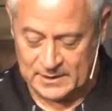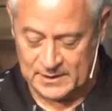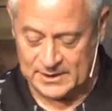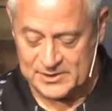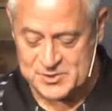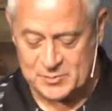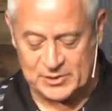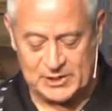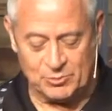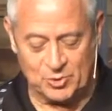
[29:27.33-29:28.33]
And in this book,
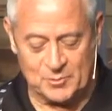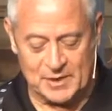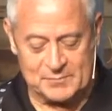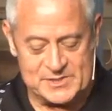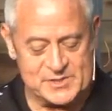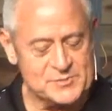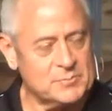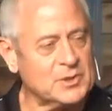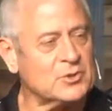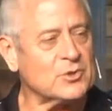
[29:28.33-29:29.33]
he wrote about Mrs.
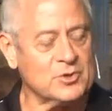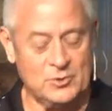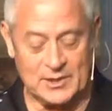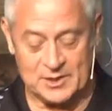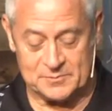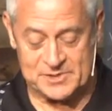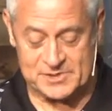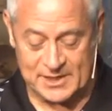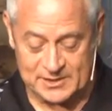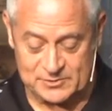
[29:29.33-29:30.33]
Miller, who had a
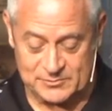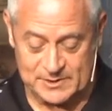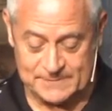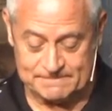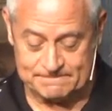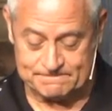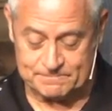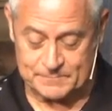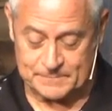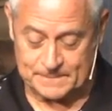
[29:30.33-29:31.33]
mastectomy
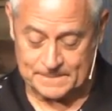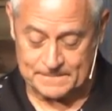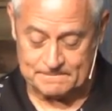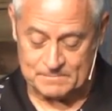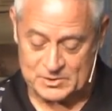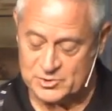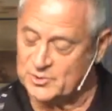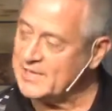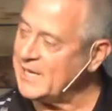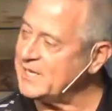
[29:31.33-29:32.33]
due to
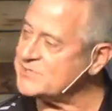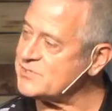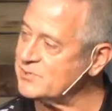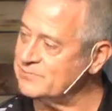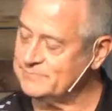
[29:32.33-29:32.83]
cancer.